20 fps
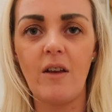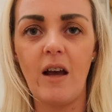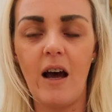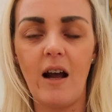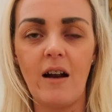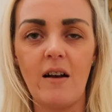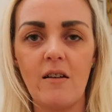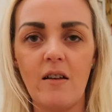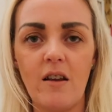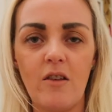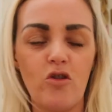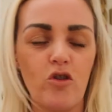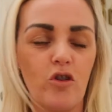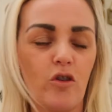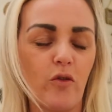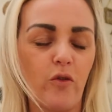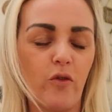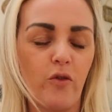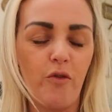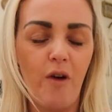and it's
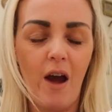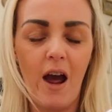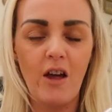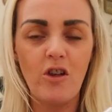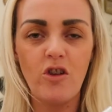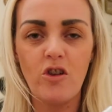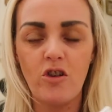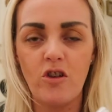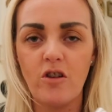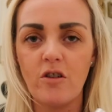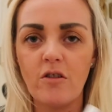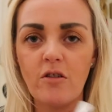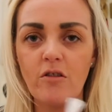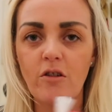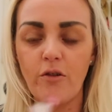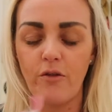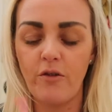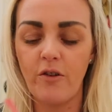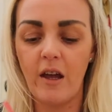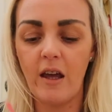just fresh and
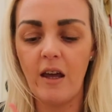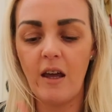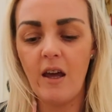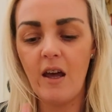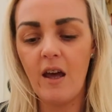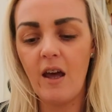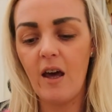lovely.